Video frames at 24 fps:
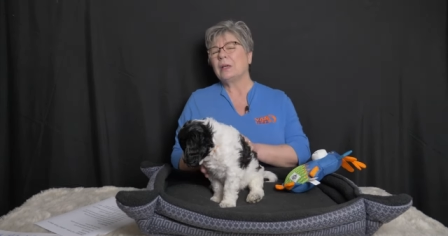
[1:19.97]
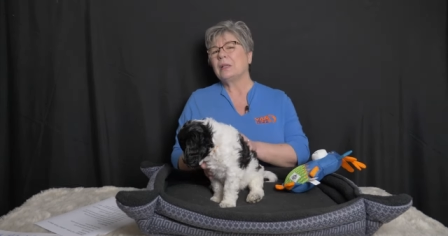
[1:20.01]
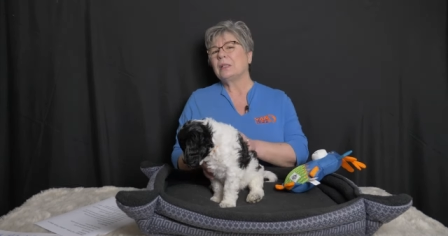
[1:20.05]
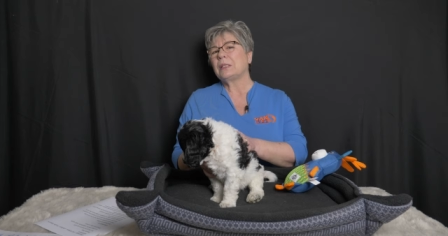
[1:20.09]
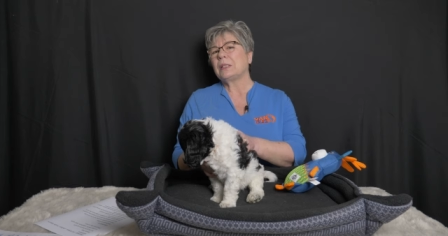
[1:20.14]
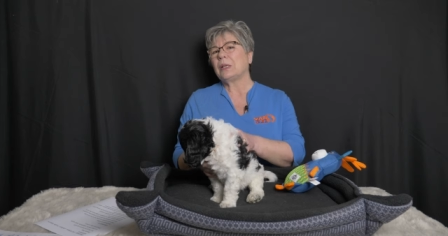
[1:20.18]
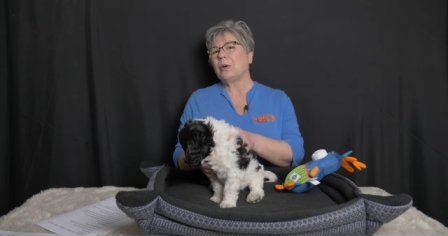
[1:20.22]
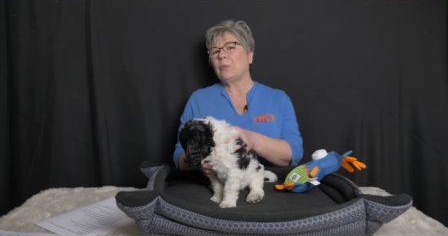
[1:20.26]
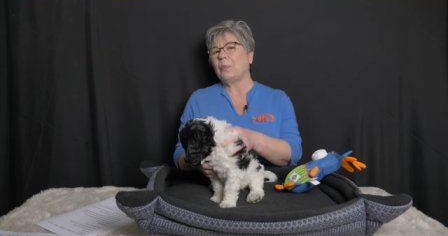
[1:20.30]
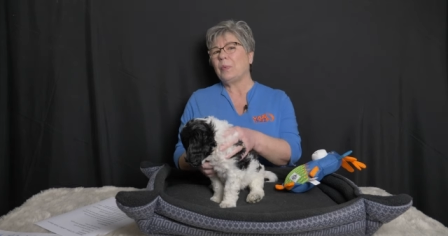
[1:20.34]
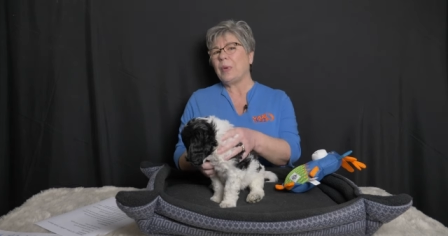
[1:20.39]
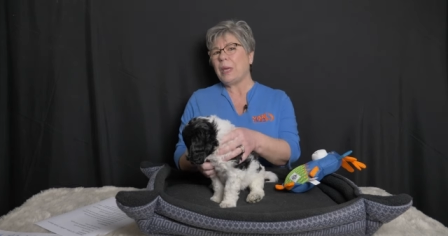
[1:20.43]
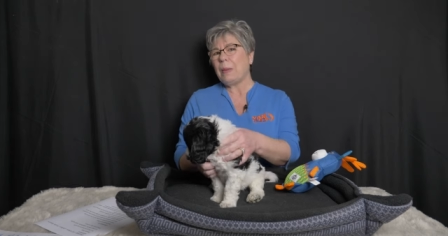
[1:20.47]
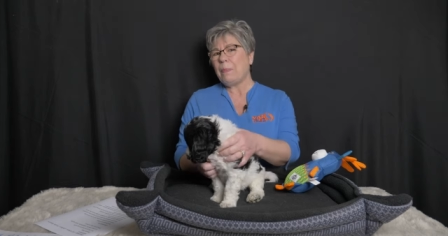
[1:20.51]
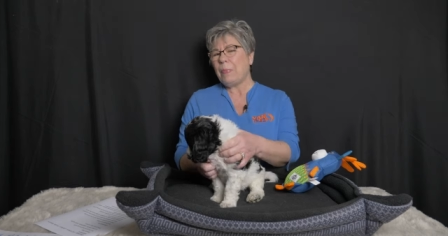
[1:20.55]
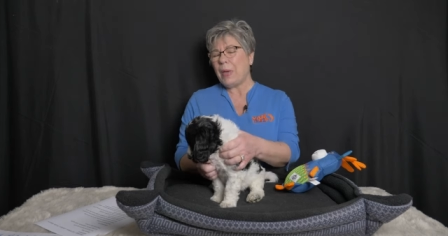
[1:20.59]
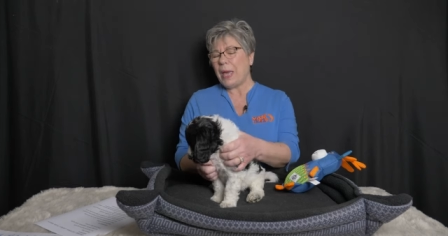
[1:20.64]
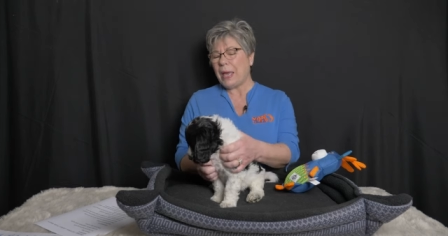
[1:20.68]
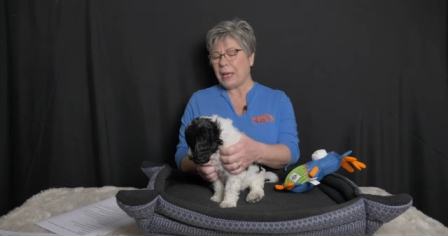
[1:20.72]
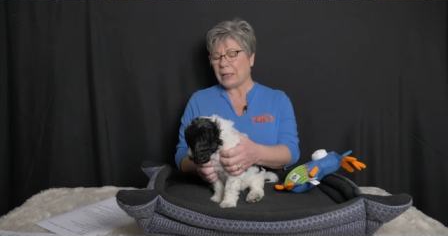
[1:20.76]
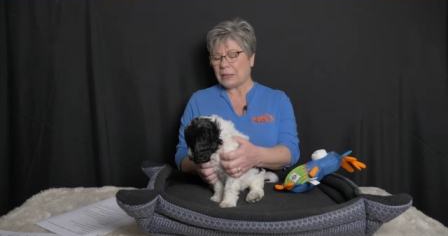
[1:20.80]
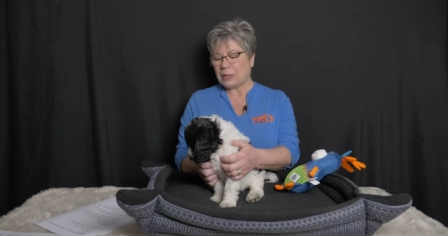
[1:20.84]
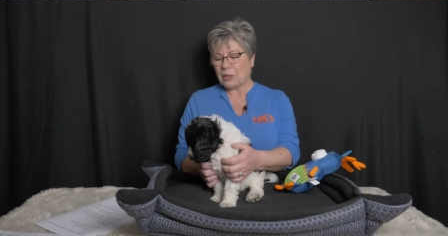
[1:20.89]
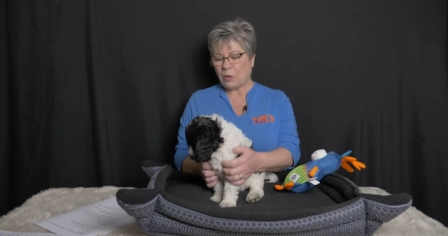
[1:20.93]
So we
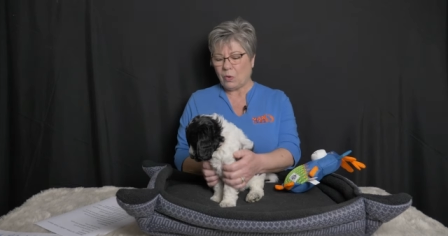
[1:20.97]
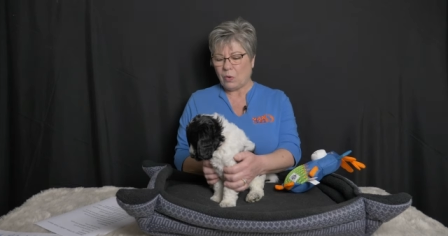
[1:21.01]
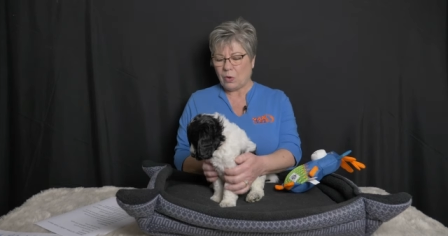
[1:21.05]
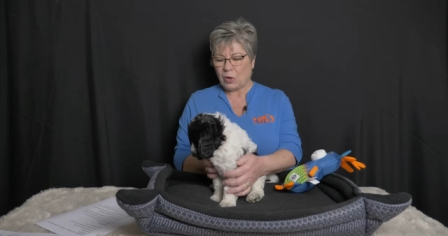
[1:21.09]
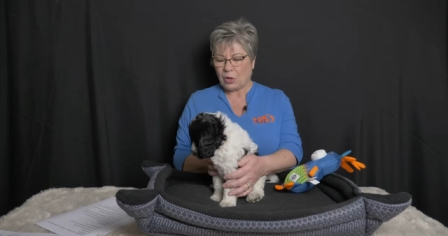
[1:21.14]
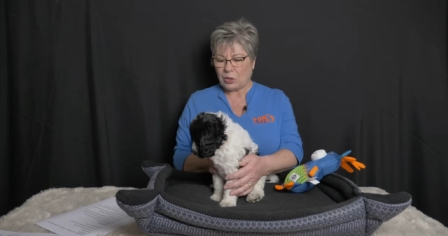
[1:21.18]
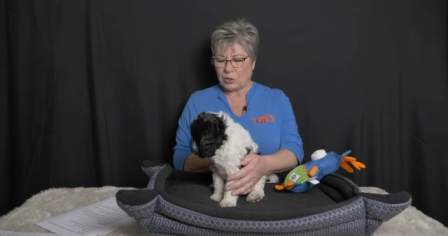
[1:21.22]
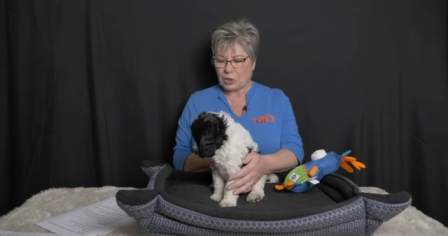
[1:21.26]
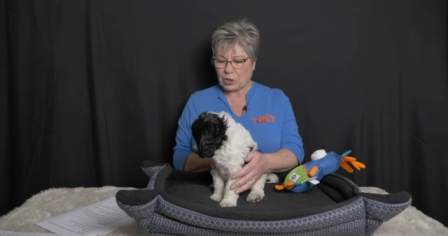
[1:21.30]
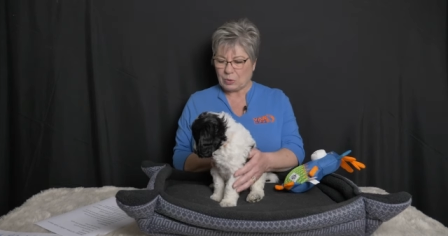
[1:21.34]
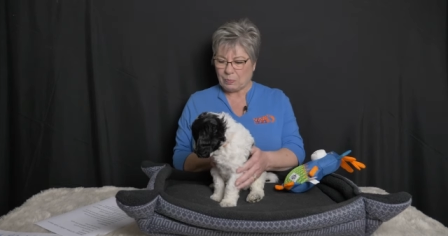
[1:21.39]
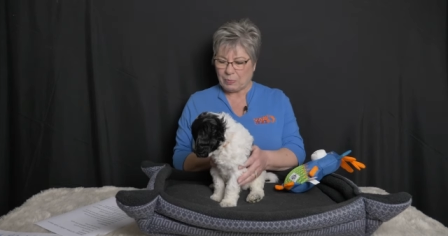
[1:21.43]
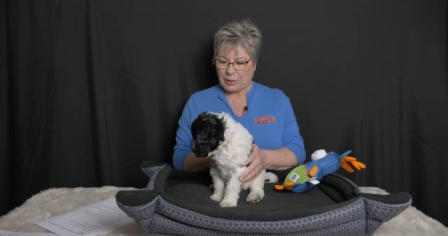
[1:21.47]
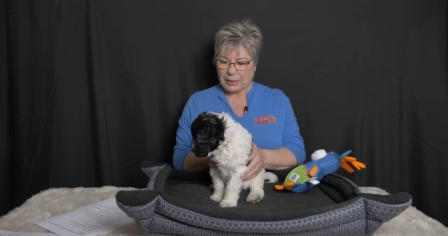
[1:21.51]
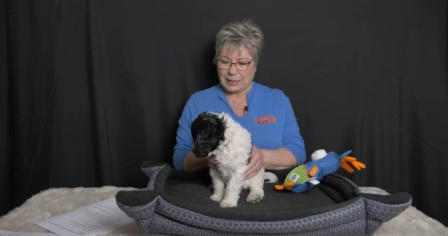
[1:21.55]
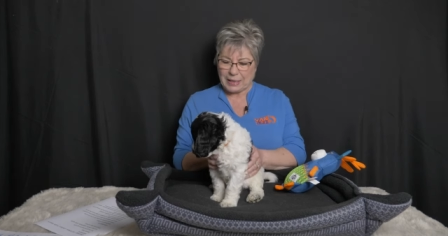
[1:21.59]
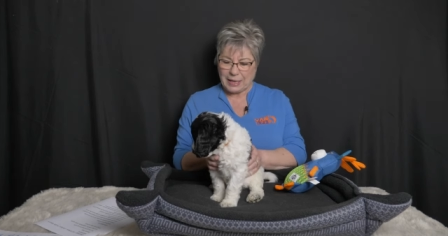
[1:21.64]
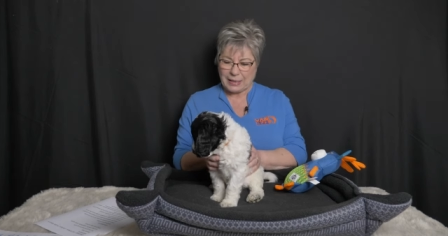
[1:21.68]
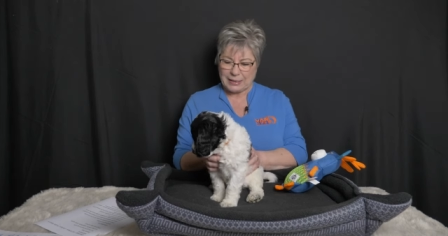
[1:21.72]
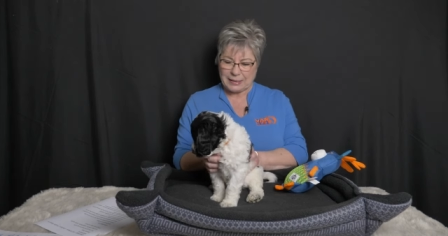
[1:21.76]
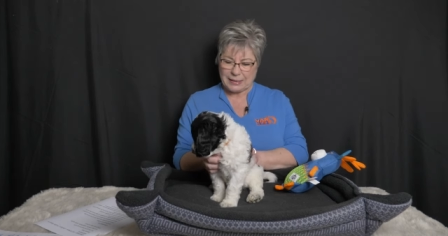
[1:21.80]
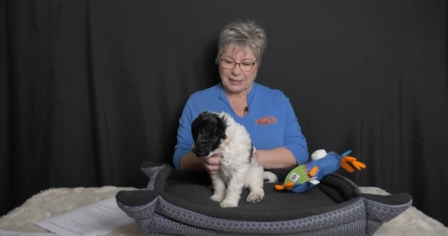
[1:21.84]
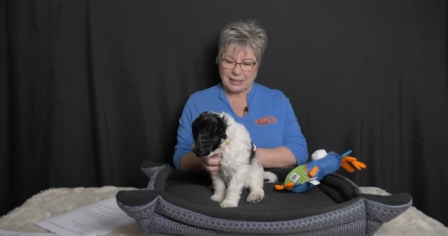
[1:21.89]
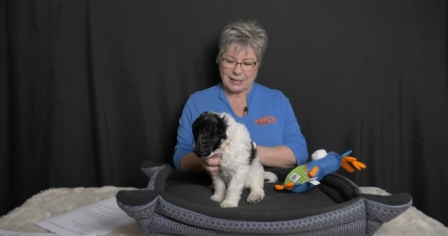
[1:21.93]
picked orange
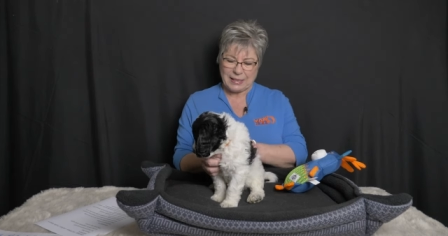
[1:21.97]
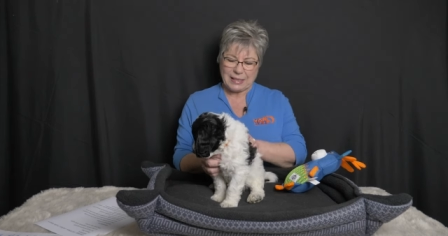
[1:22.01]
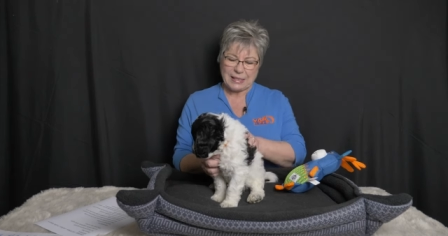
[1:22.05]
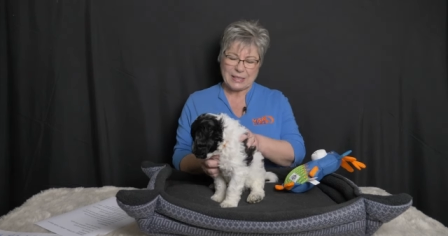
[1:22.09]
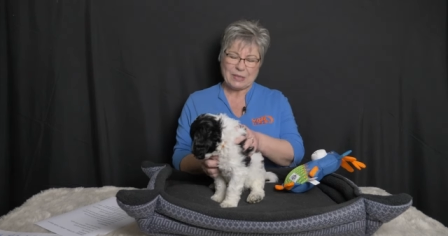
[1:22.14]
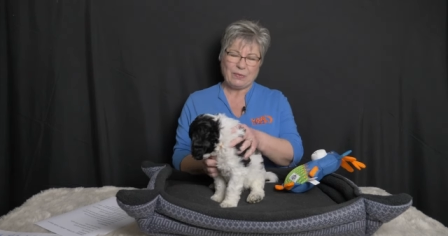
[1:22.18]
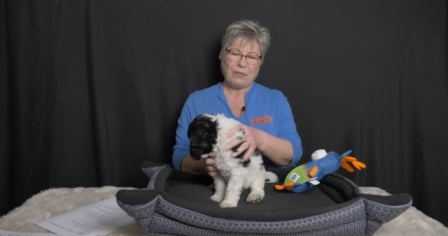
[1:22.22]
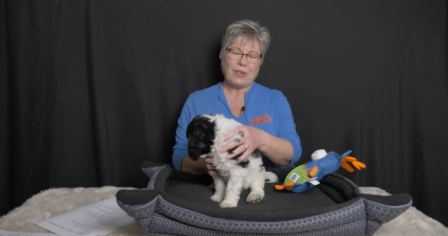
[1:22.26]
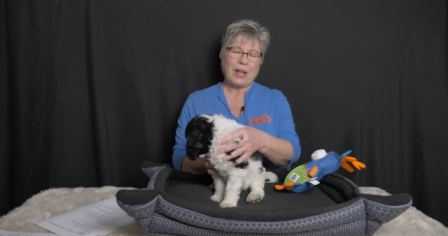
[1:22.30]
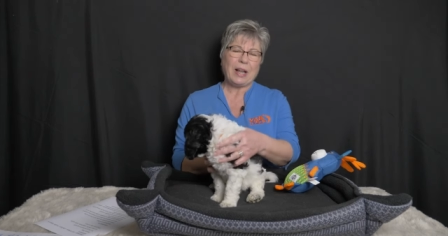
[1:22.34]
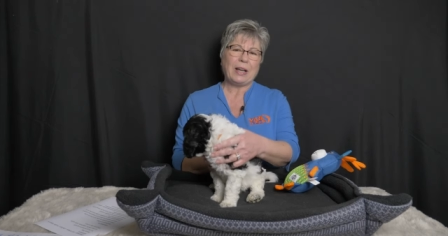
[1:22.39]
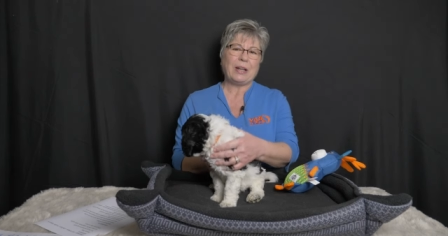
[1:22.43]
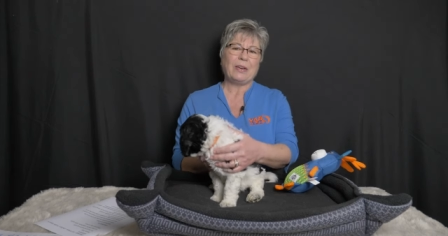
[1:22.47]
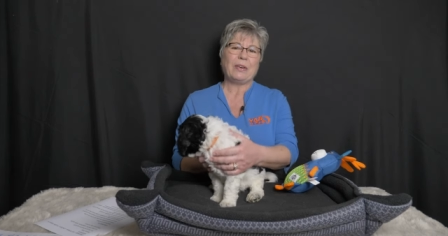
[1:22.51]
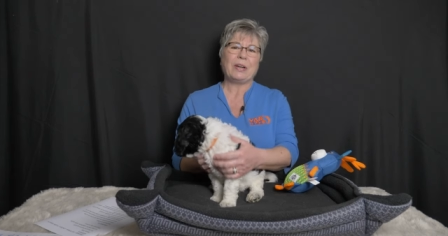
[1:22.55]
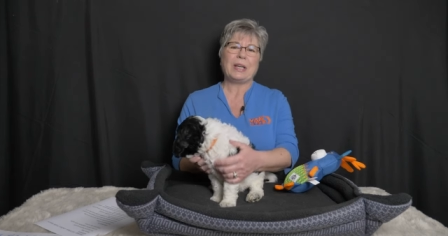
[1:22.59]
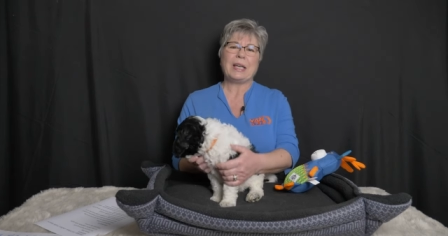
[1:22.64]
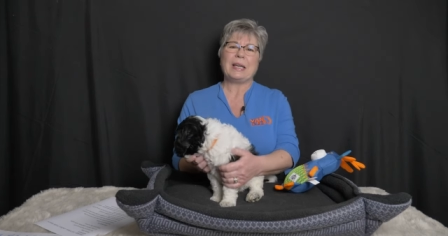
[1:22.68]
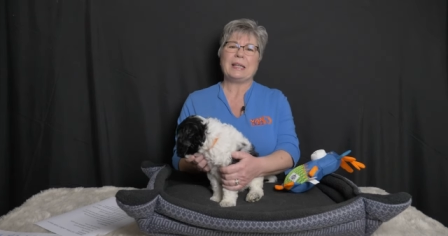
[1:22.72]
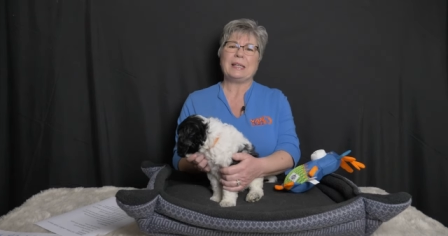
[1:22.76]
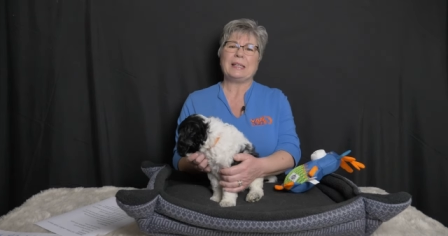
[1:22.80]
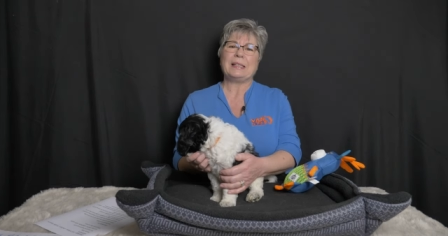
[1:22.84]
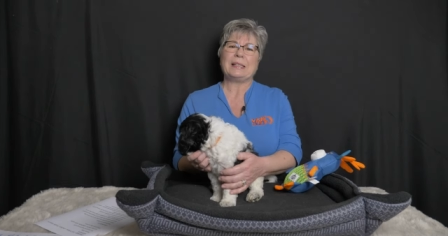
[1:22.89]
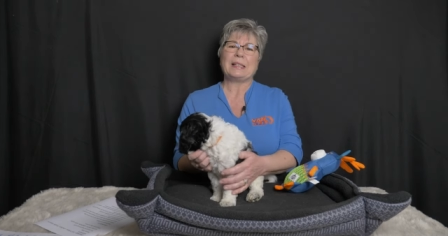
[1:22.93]
because this fellow
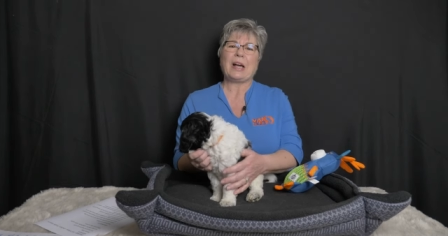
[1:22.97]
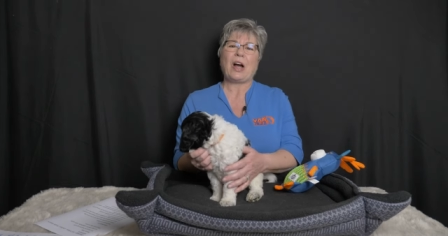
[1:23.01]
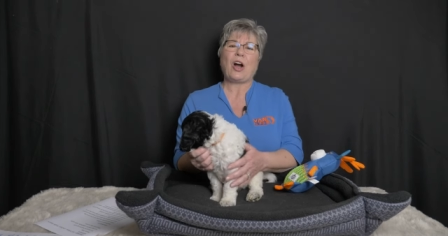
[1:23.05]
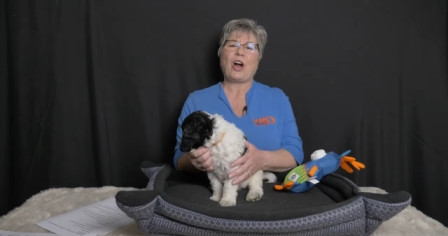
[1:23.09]
is